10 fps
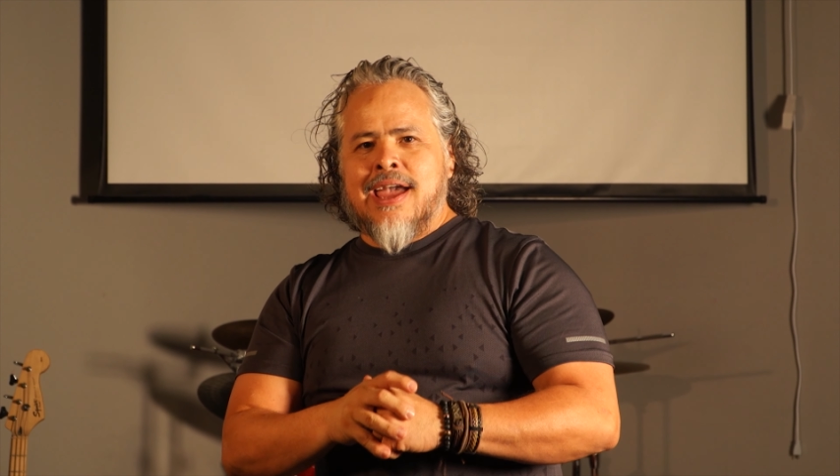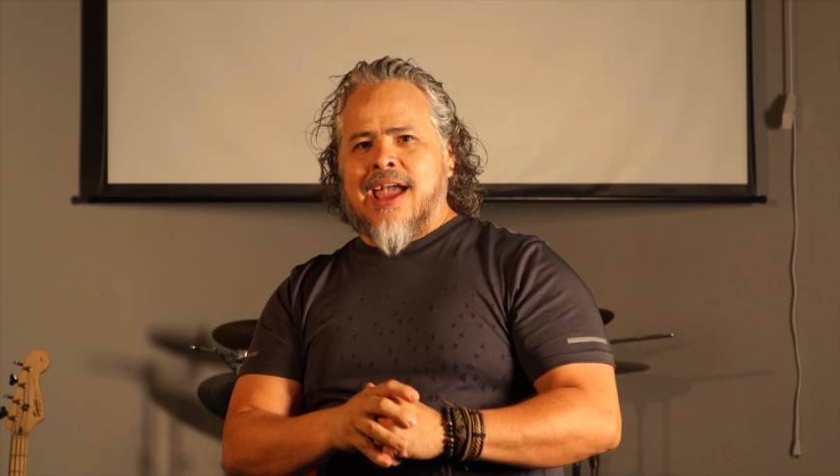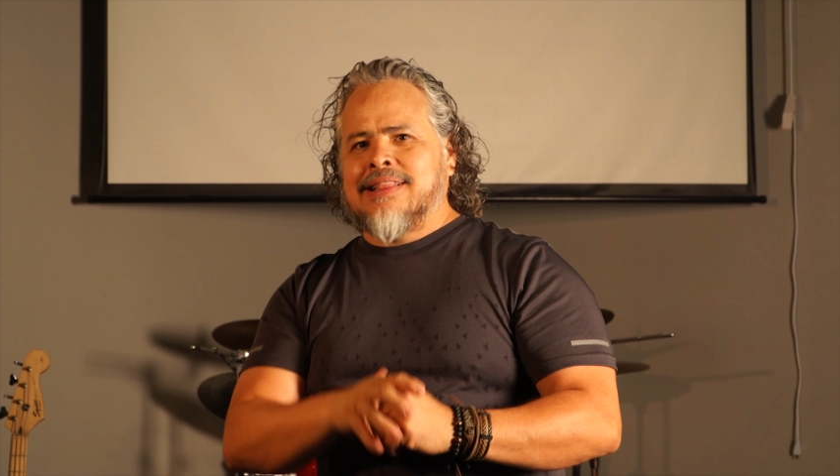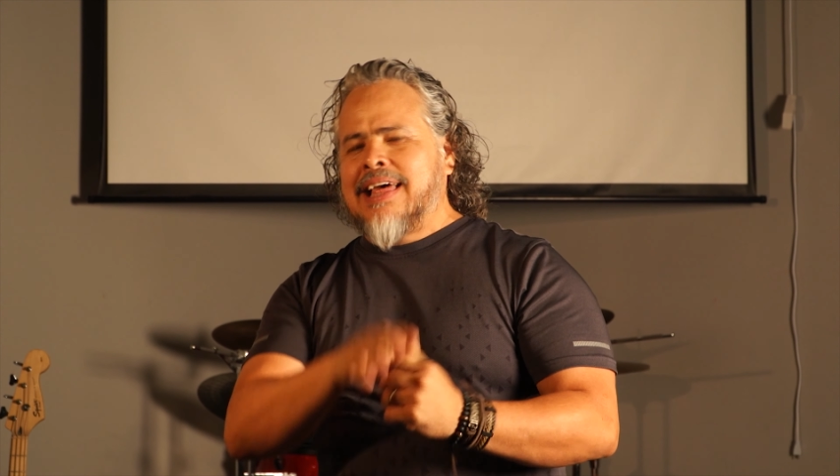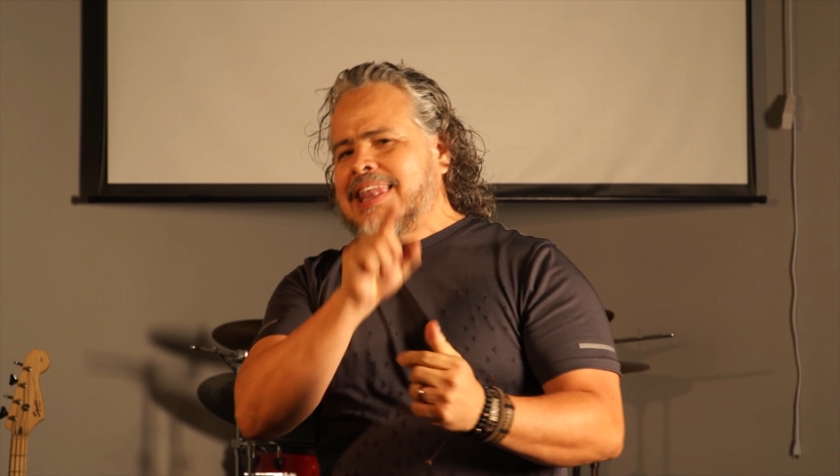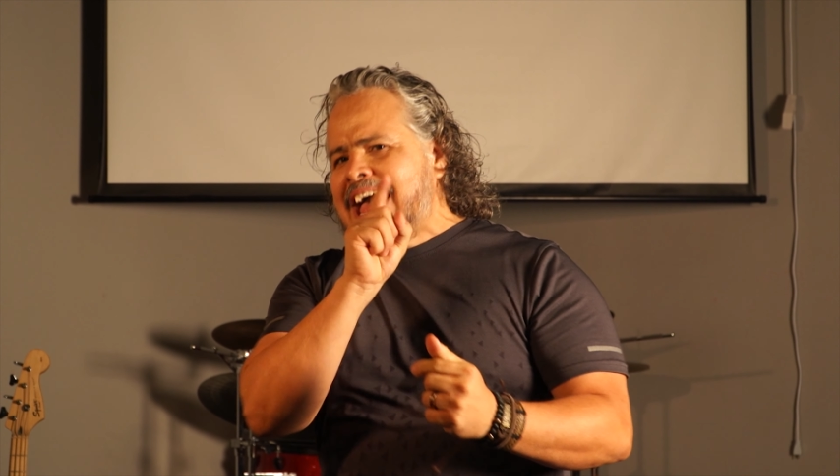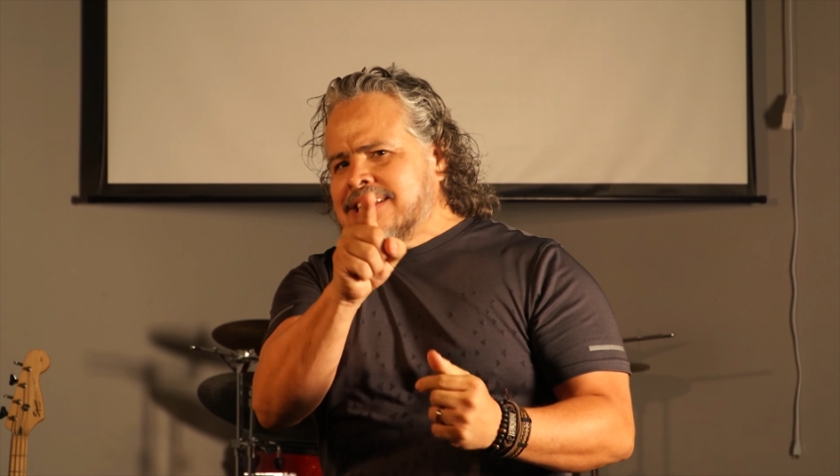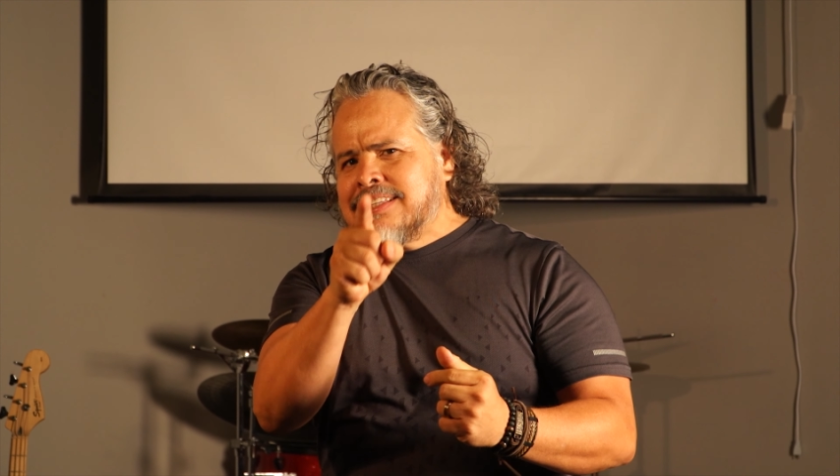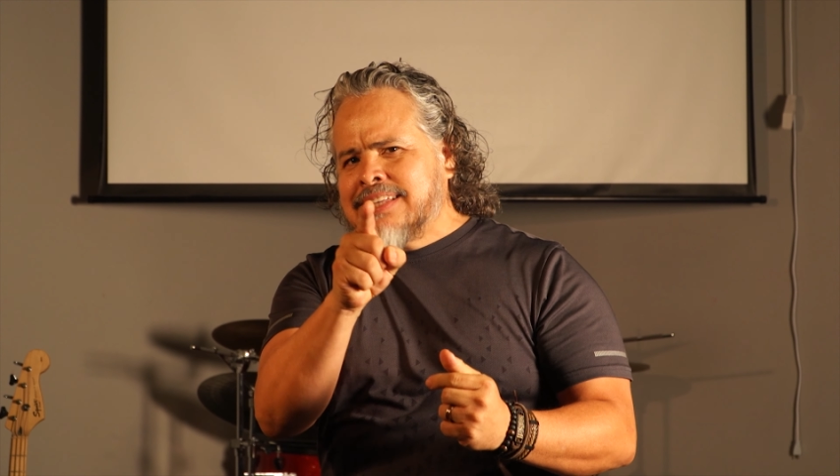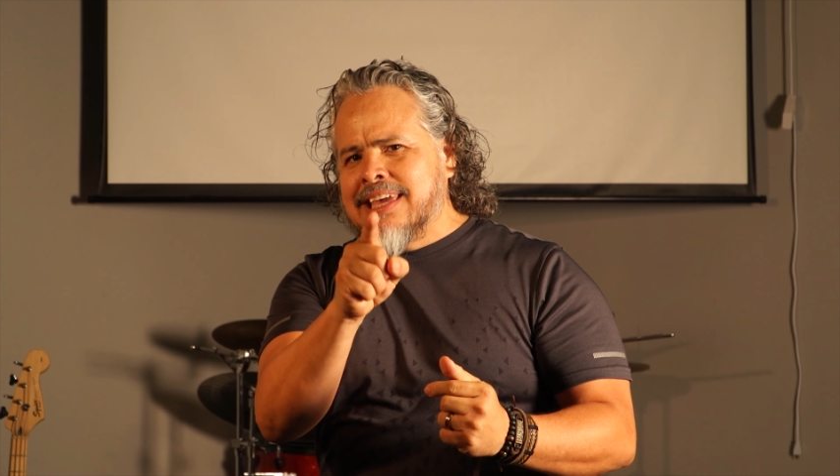And the
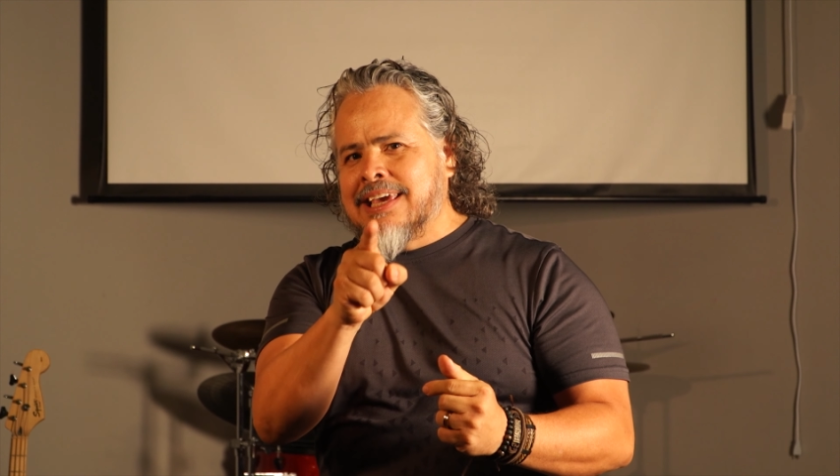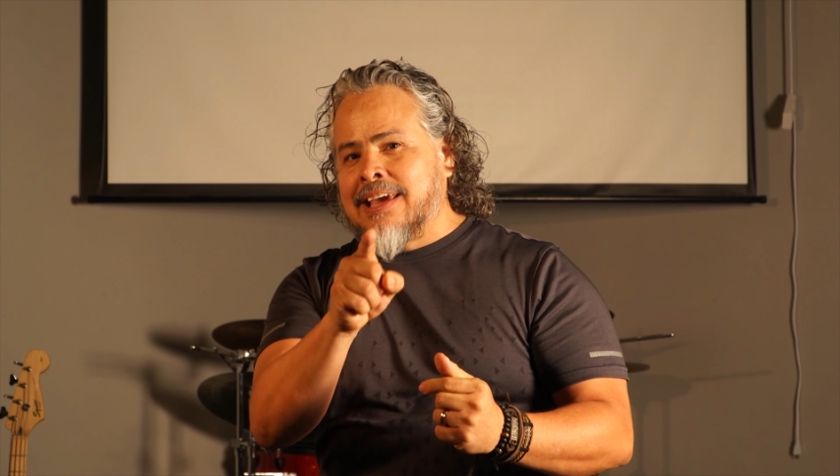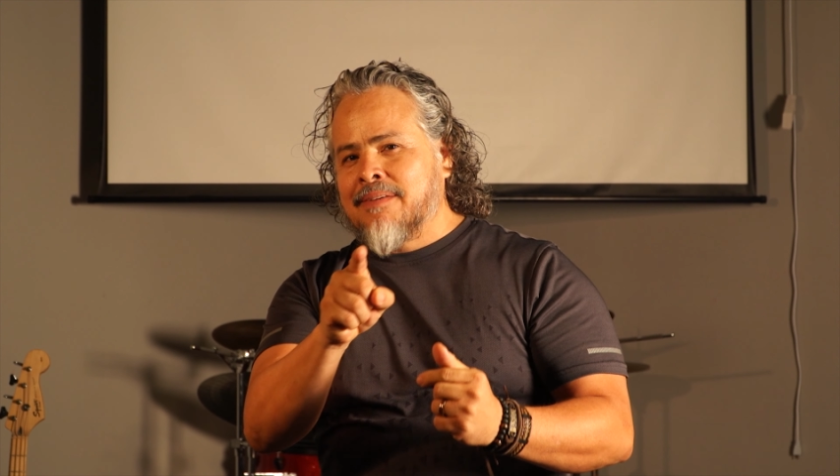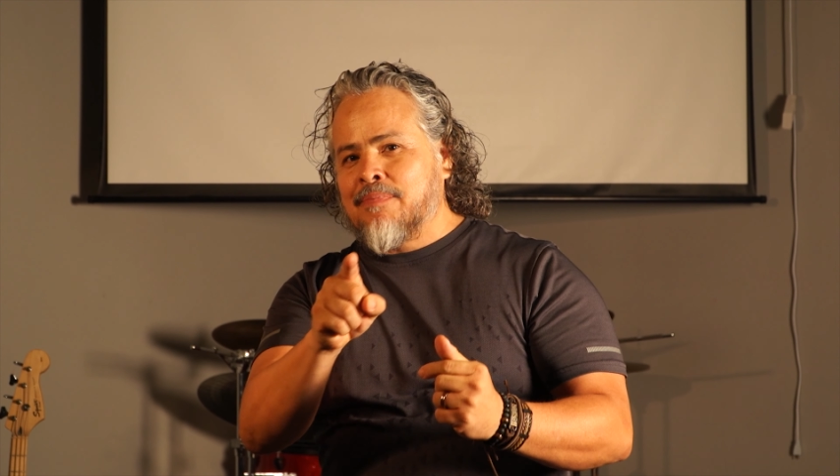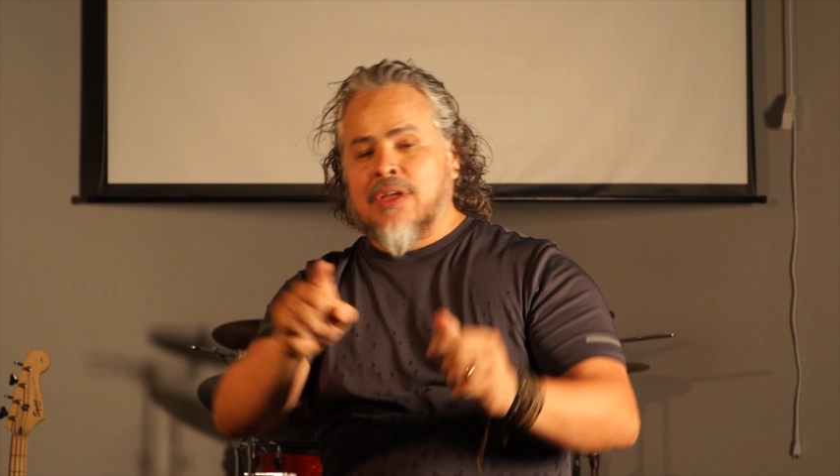last thing,